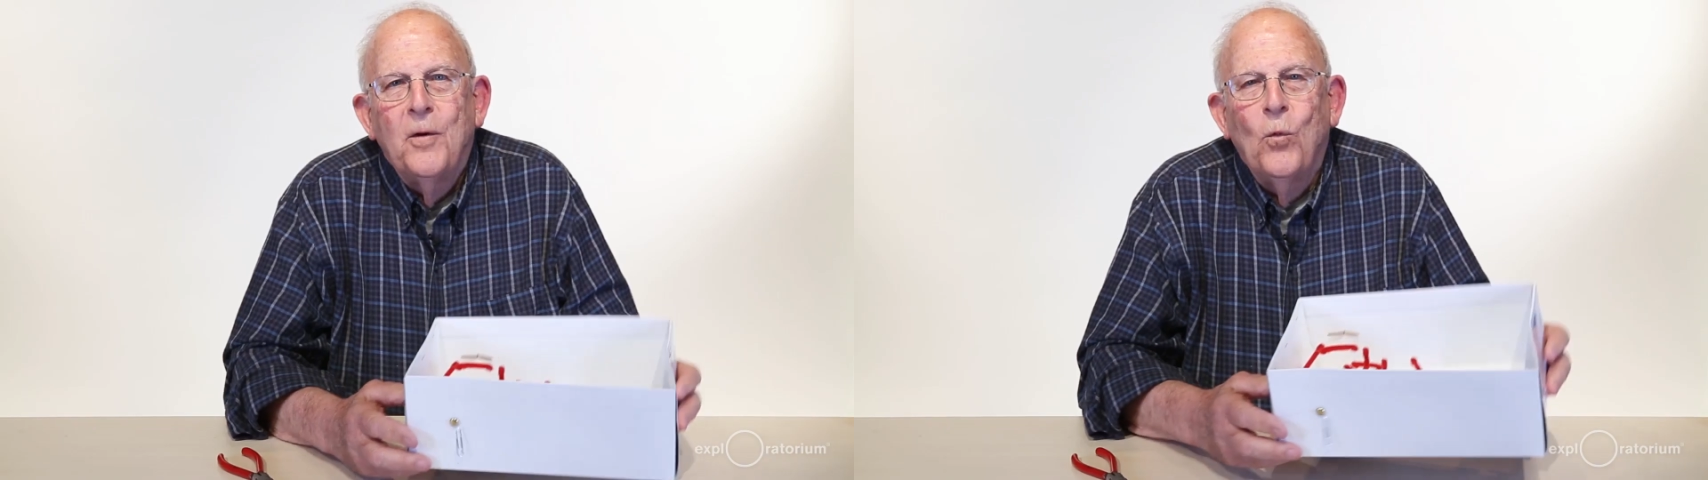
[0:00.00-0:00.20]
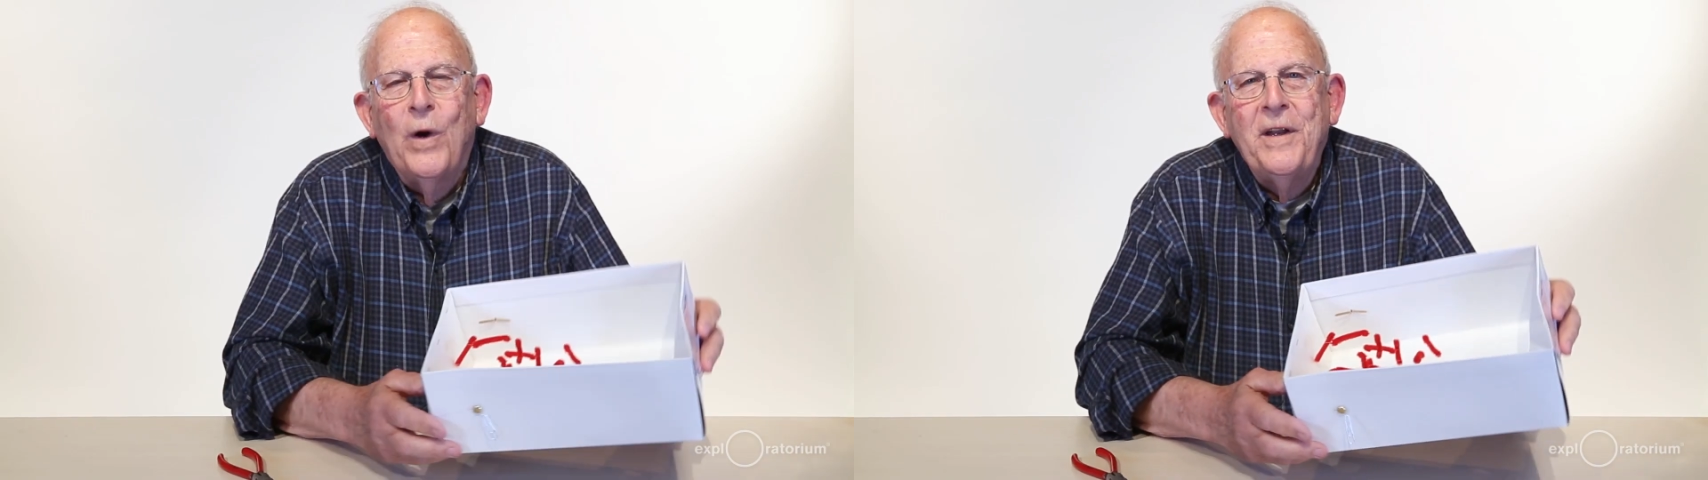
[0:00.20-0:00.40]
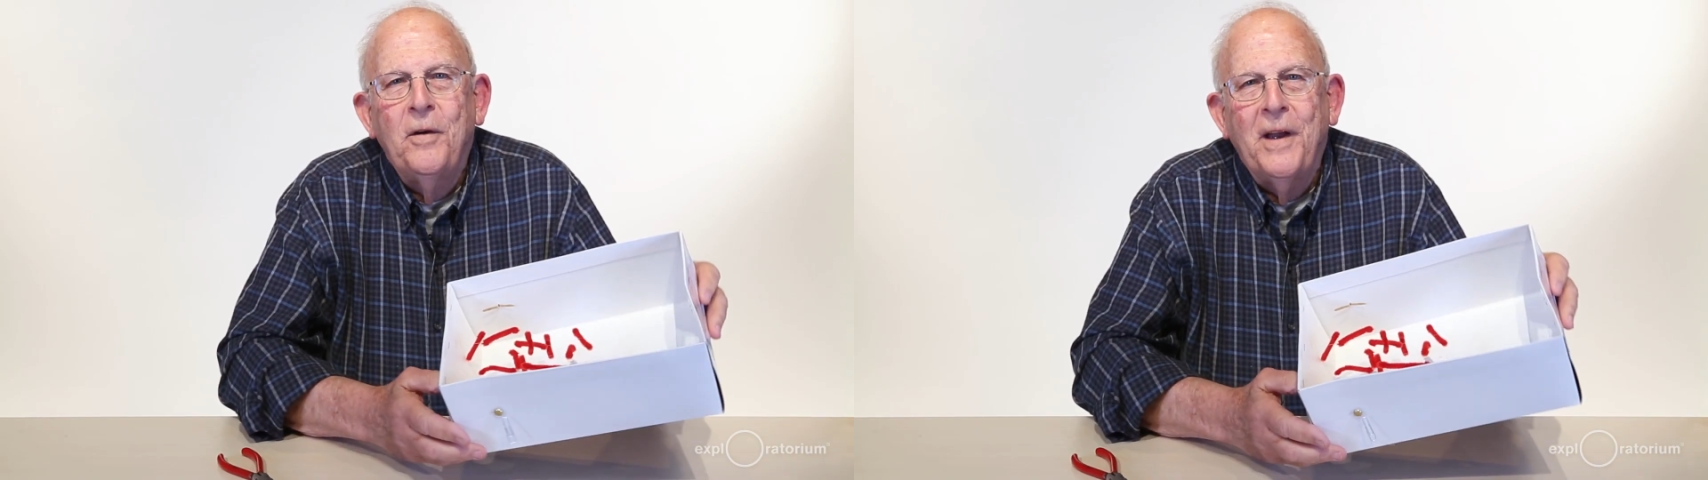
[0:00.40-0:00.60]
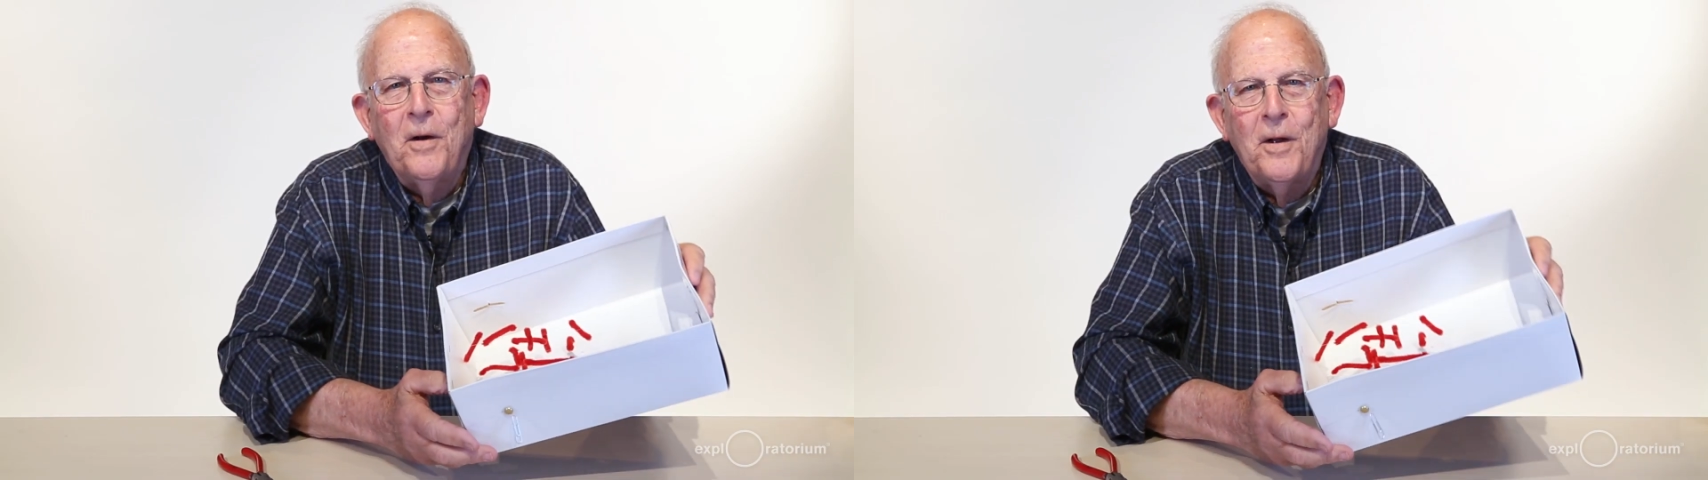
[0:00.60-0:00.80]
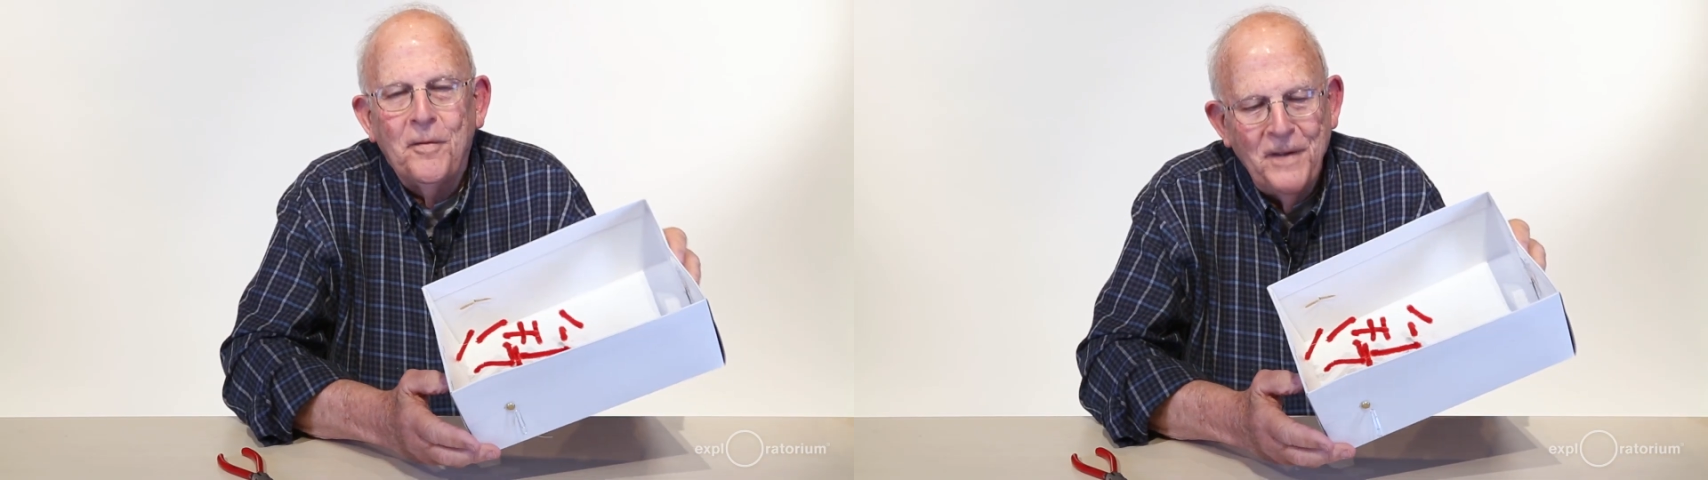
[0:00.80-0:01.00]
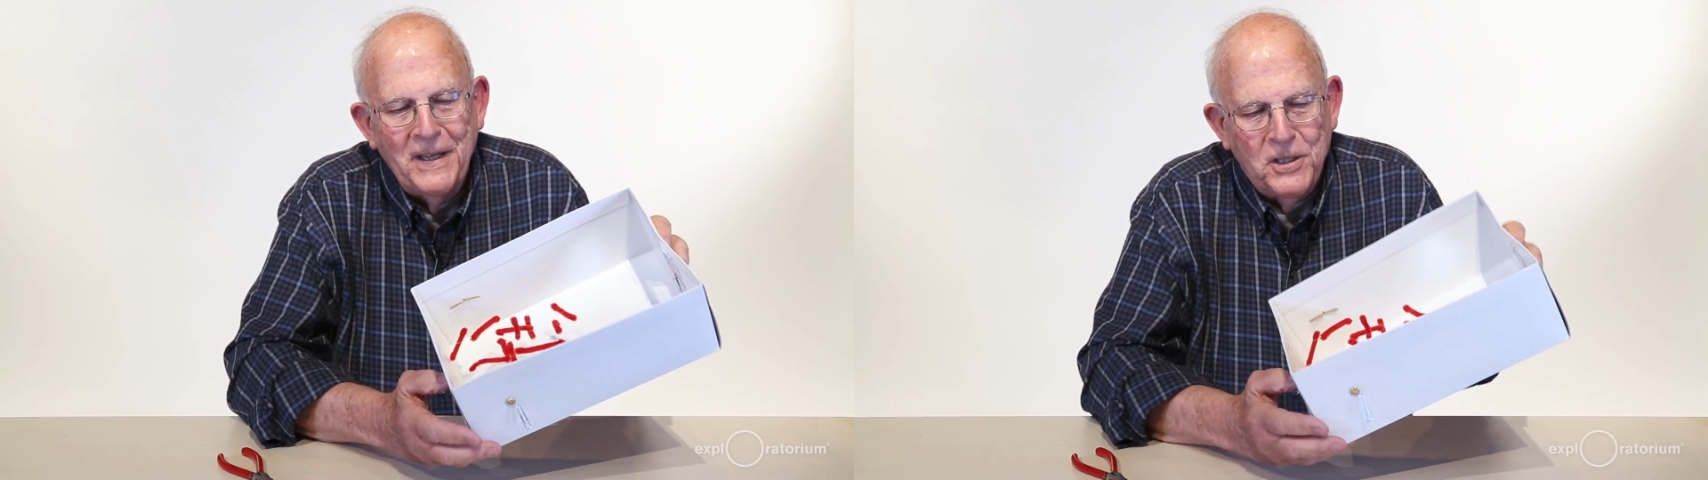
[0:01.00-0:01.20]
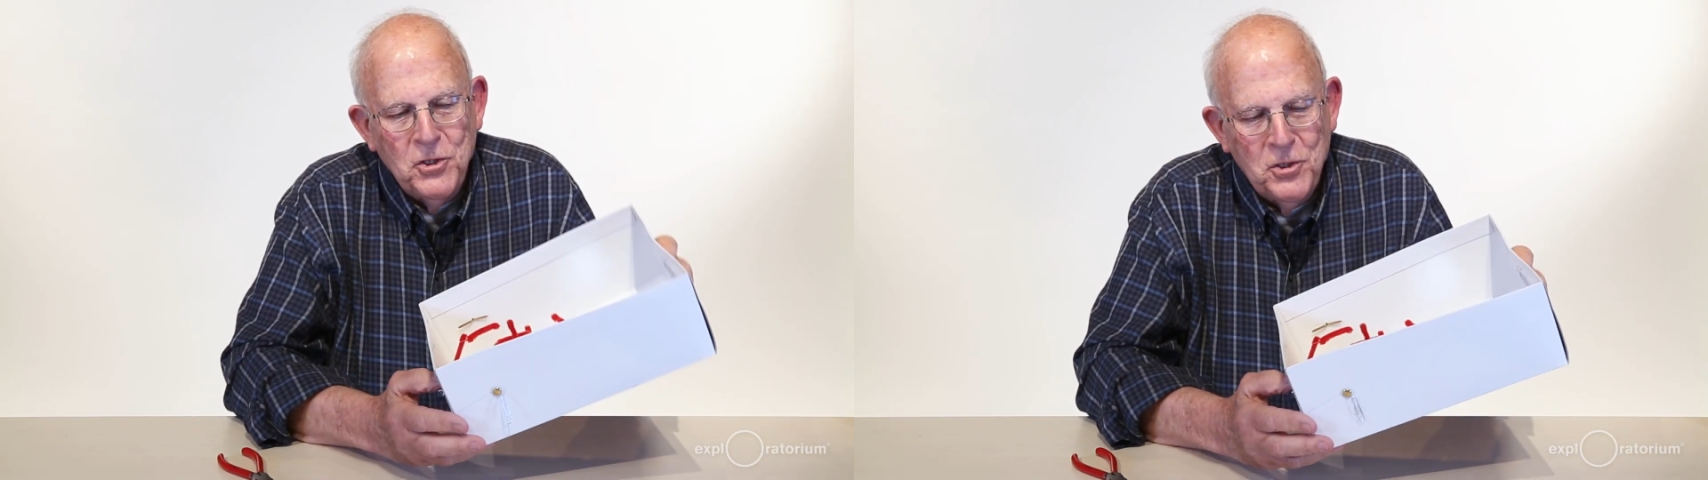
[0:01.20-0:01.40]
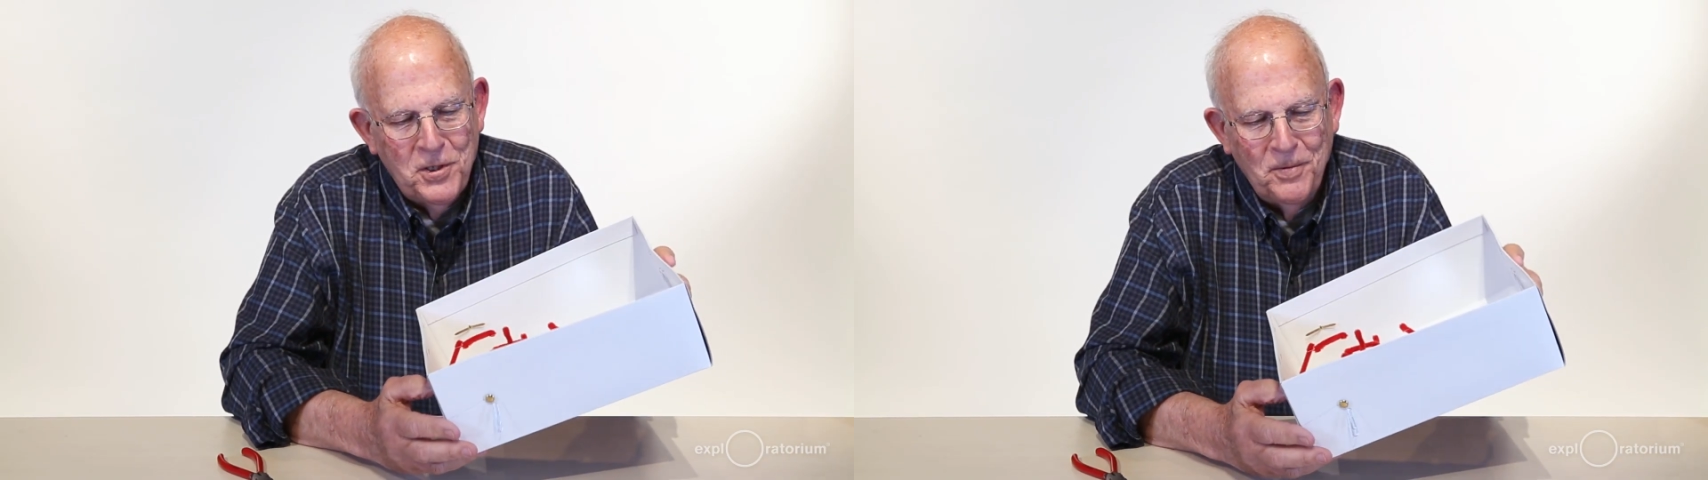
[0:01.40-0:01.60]
When you get all
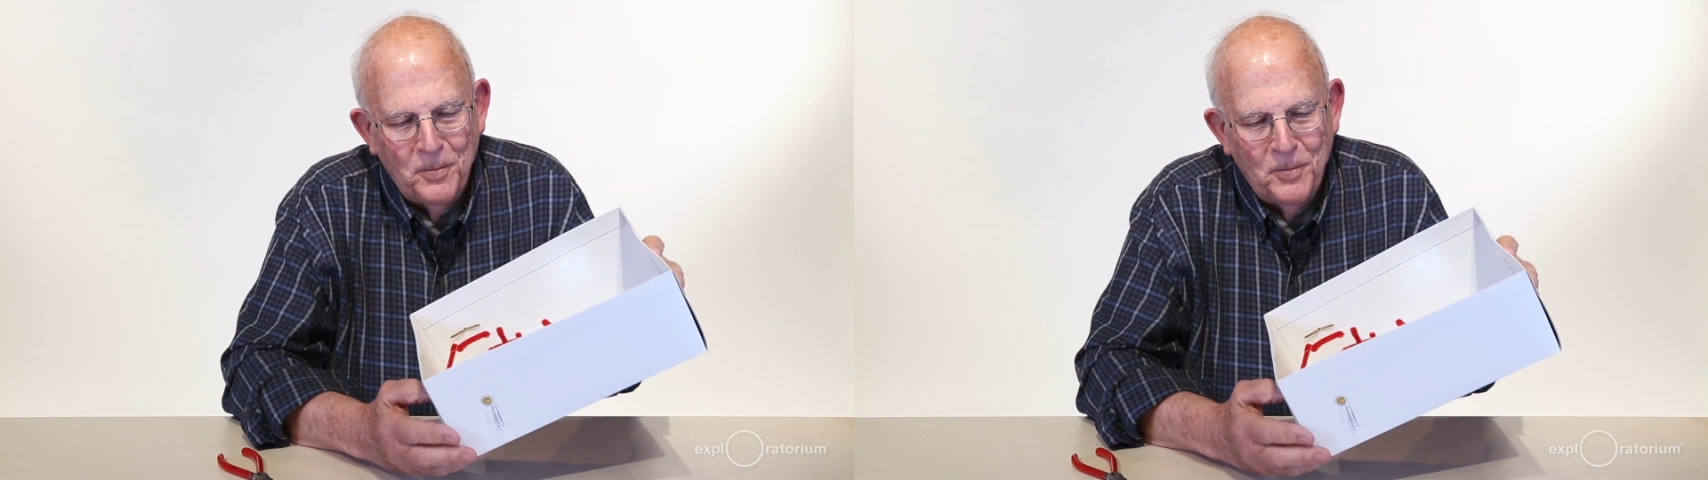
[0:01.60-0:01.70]
finished